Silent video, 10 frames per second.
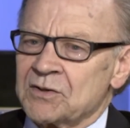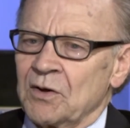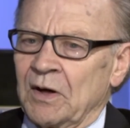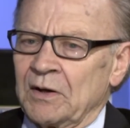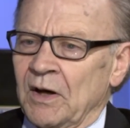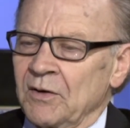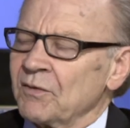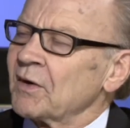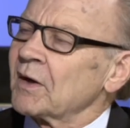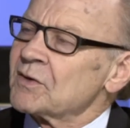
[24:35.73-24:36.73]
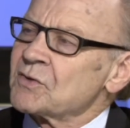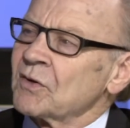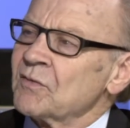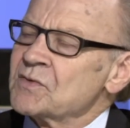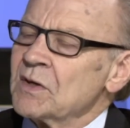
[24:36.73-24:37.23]
So I don't think it
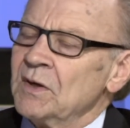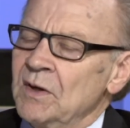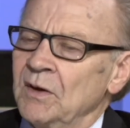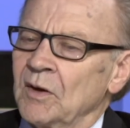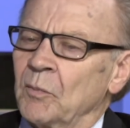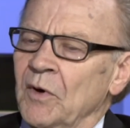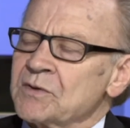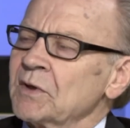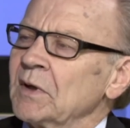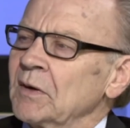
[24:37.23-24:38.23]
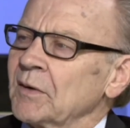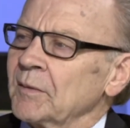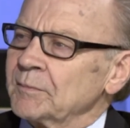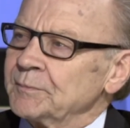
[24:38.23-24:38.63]
serves the president either.